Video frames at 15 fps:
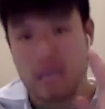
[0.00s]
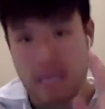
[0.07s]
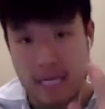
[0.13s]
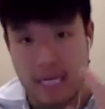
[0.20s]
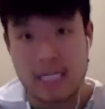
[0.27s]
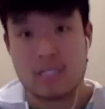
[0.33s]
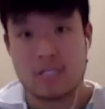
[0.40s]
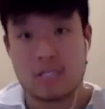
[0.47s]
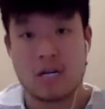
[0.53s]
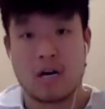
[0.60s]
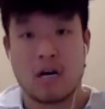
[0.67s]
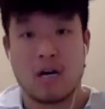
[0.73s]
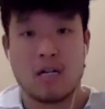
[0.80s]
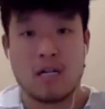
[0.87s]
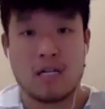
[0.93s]
Get into
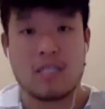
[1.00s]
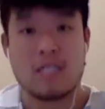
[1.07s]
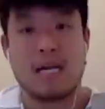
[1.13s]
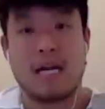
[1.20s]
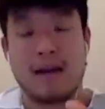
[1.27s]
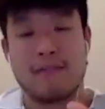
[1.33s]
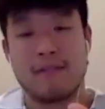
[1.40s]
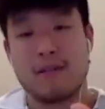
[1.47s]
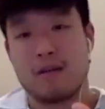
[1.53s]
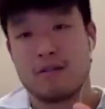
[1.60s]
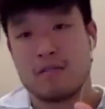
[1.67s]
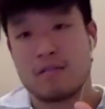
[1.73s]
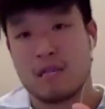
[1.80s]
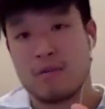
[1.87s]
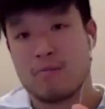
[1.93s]
college after I
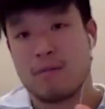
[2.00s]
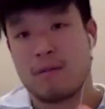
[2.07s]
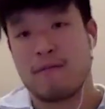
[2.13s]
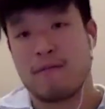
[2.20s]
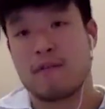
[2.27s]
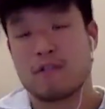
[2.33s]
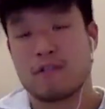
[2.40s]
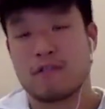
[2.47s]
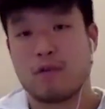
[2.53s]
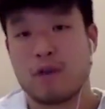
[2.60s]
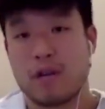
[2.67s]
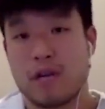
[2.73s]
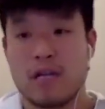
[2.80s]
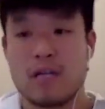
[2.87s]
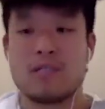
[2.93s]
was done with my first four
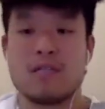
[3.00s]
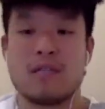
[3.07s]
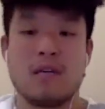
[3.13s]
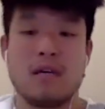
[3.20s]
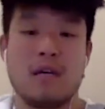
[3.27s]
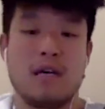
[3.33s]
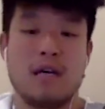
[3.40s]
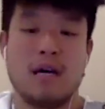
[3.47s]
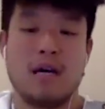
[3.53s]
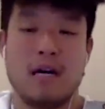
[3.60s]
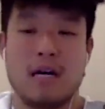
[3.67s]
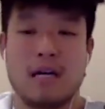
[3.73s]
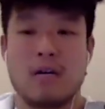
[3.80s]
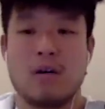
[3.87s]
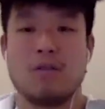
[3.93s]
years.
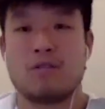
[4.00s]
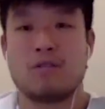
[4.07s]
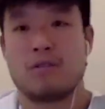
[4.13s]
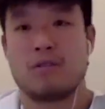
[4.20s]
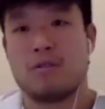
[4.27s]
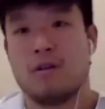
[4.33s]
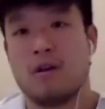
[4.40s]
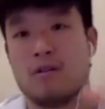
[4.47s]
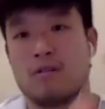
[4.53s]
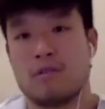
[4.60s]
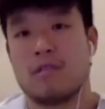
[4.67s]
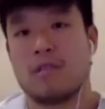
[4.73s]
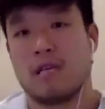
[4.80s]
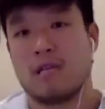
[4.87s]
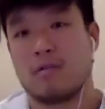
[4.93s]
Uh, go to
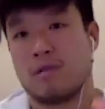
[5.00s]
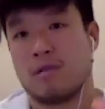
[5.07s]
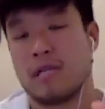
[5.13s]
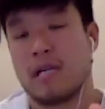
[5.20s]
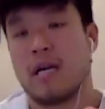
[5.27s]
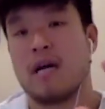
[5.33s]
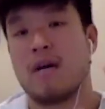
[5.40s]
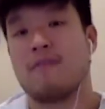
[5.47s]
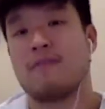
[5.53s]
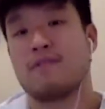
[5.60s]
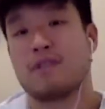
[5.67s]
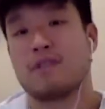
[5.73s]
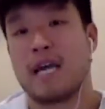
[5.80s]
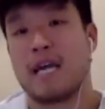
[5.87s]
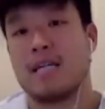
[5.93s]
OCS, which is like
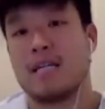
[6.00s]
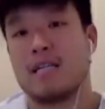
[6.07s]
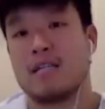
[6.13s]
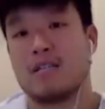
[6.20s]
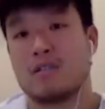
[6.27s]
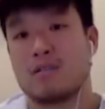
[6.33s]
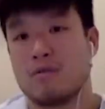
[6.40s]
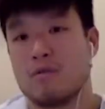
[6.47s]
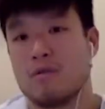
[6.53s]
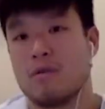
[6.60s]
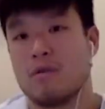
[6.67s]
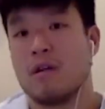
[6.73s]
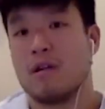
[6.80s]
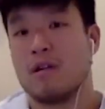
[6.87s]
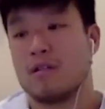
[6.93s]
Officer Candidate
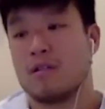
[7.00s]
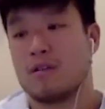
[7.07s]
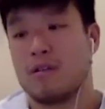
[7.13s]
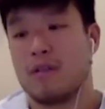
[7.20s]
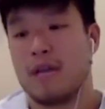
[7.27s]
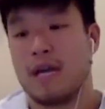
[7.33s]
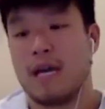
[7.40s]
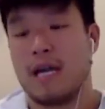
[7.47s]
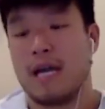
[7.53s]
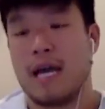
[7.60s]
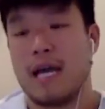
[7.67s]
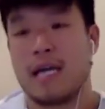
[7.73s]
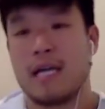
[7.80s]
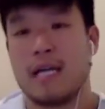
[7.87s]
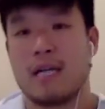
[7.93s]
School, so that
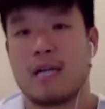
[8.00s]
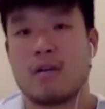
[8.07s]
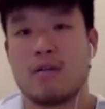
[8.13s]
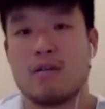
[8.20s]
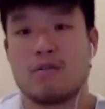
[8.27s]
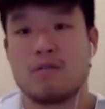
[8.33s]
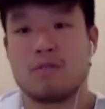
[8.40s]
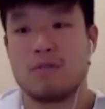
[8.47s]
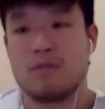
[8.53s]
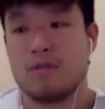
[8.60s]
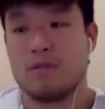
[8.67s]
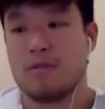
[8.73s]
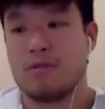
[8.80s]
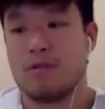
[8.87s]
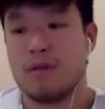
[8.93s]
I can go
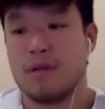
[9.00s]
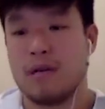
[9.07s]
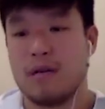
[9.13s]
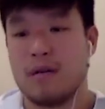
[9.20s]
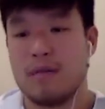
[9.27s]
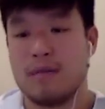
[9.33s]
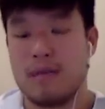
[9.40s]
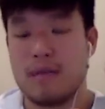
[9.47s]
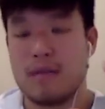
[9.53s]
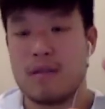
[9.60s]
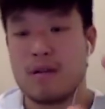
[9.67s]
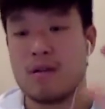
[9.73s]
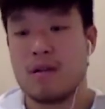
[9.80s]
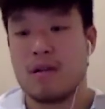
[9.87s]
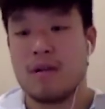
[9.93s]
to um,
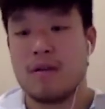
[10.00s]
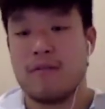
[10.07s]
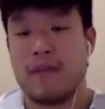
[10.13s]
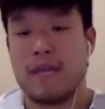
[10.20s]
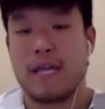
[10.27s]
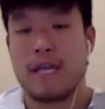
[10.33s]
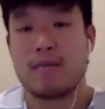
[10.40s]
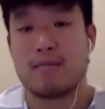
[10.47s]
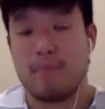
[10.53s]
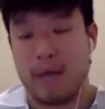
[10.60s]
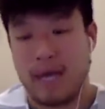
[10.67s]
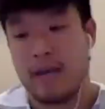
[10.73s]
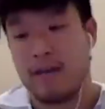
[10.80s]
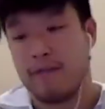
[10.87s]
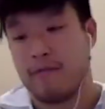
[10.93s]
either they can
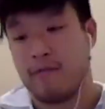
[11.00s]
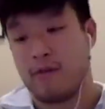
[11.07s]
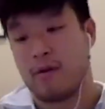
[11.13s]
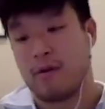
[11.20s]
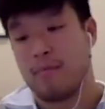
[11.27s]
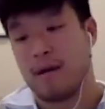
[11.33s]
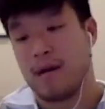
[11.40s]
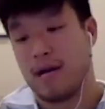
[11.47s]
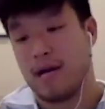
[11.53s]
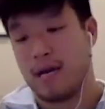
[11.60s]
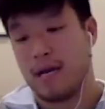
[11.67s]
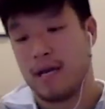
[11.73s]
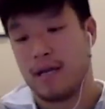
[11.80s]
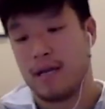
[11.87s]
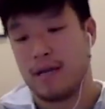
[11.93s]
pay for
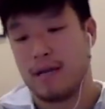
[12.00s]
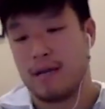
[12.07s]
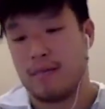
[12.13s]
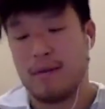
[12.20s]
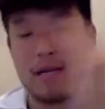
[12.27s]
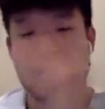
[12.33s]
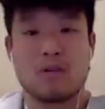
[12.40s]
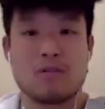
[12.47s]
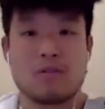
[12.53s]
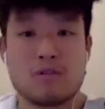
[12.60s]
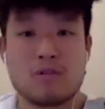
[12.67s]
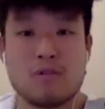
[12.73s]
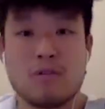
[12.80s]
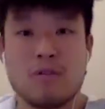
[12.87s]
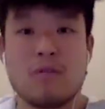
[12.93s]
my medical
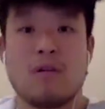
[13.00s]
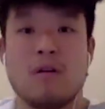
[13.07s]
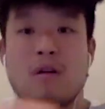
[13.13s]
school